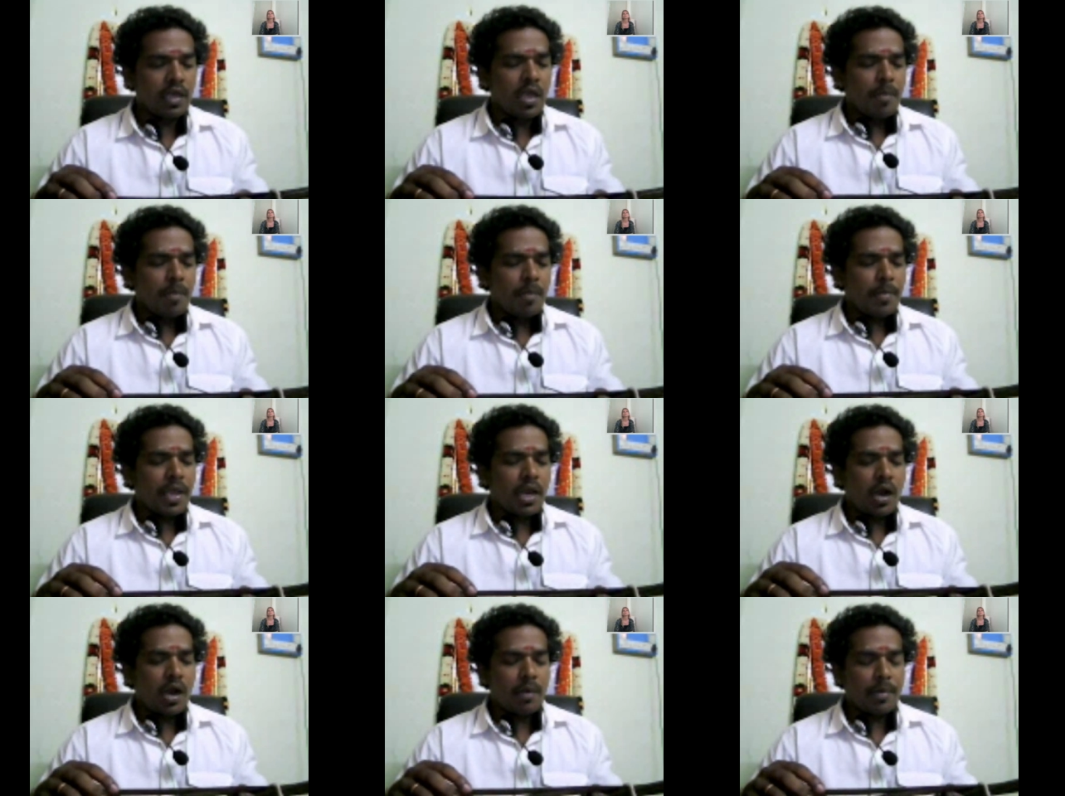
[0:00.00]
Once
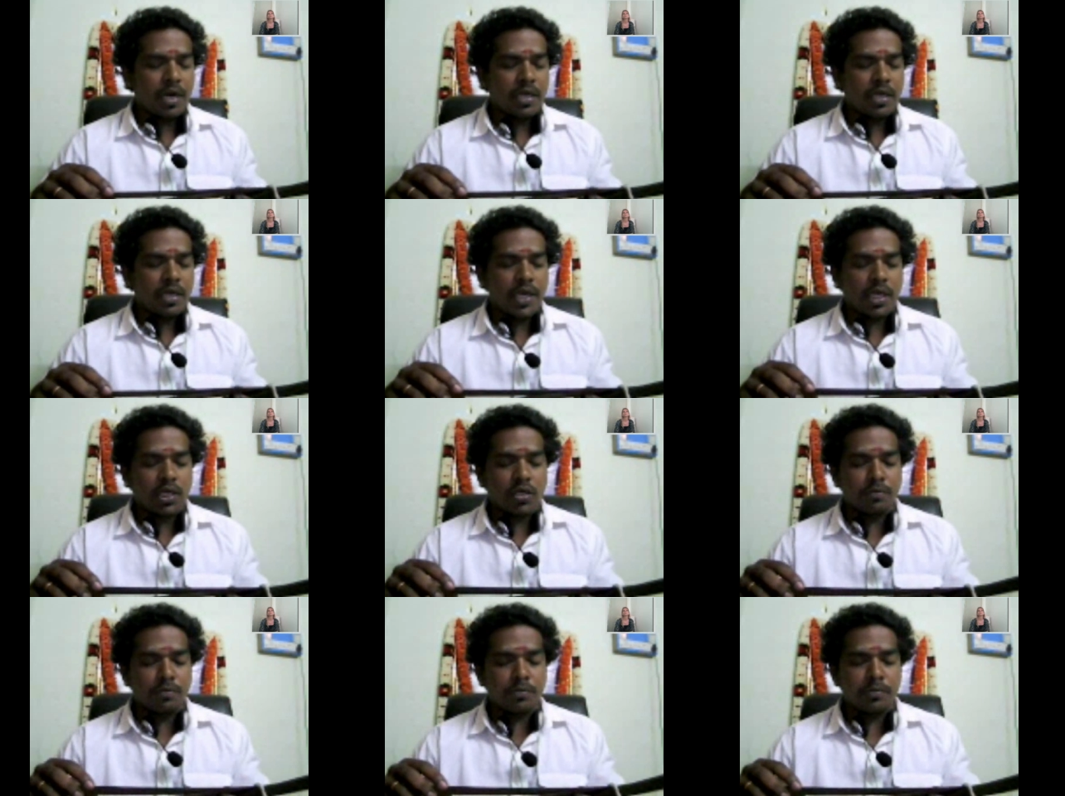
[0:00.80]
we find the leaf
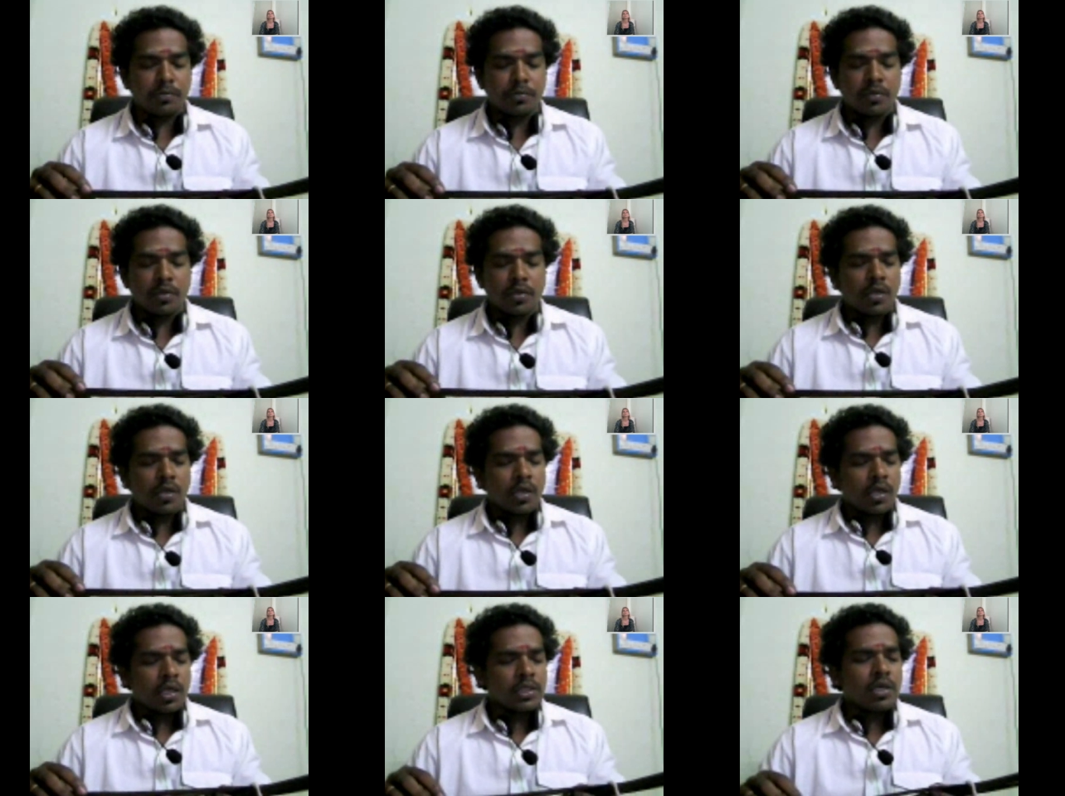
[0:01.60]
with only
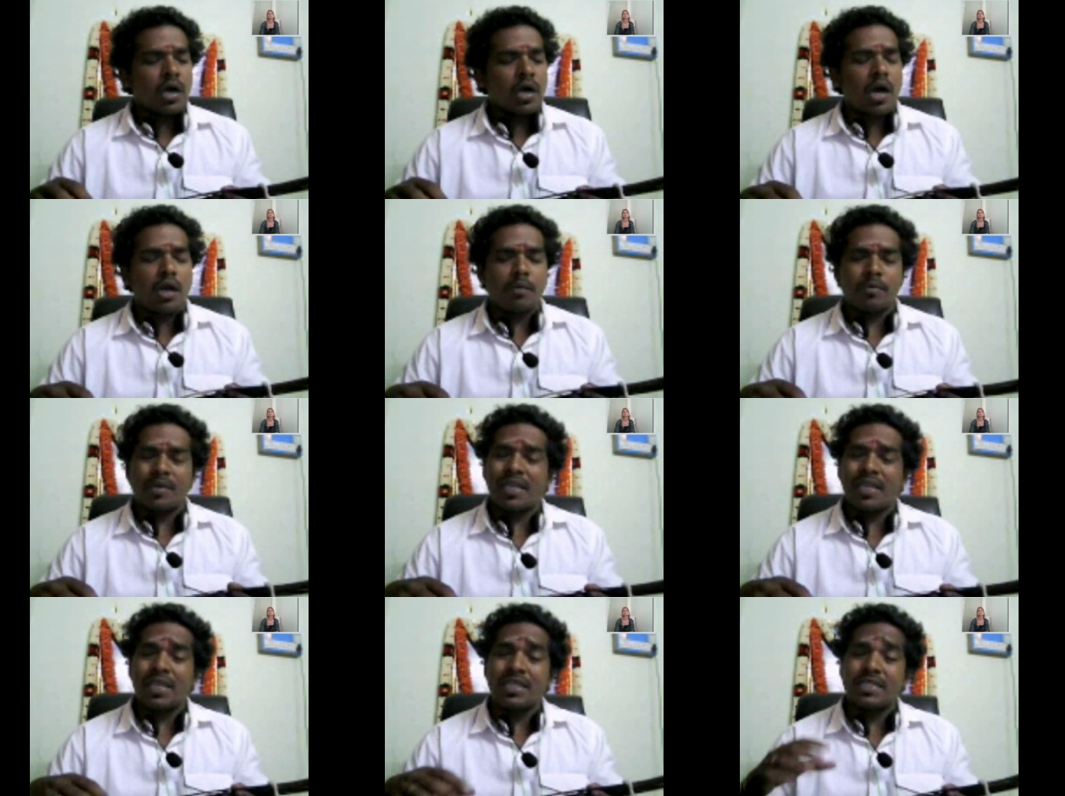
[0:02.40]
correct facts on it,
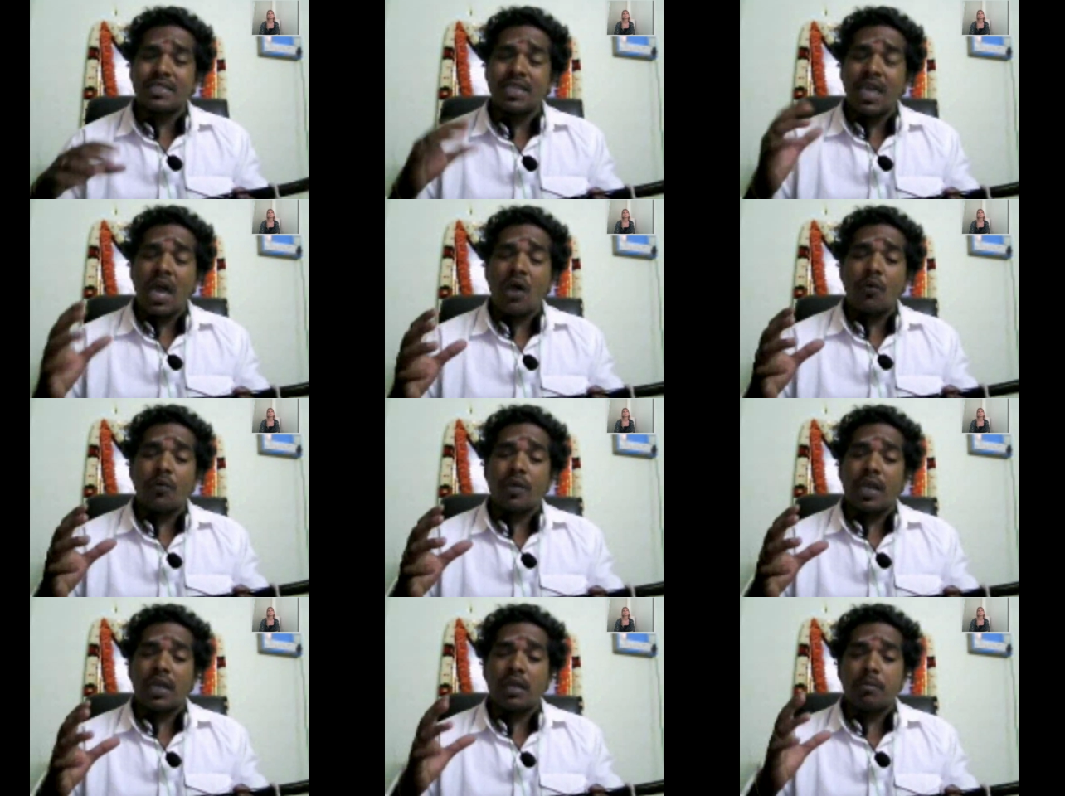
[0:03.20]
we know that
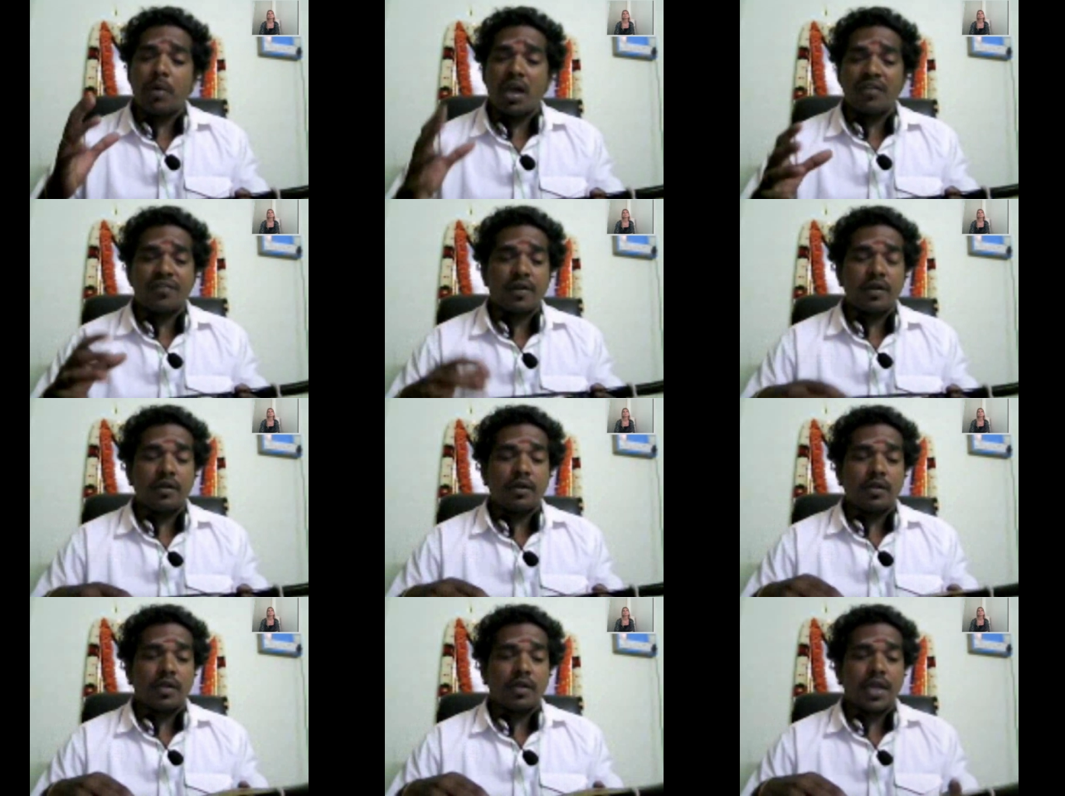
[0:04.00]
we found the
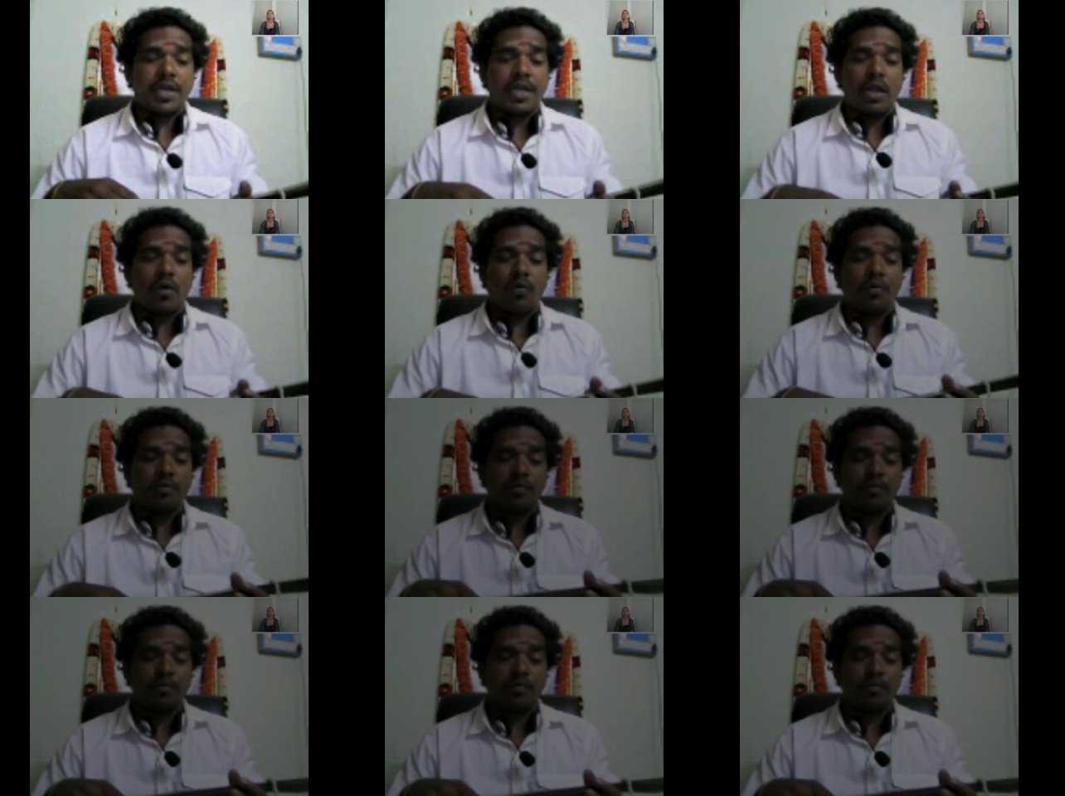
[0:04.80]
client's palm leaf.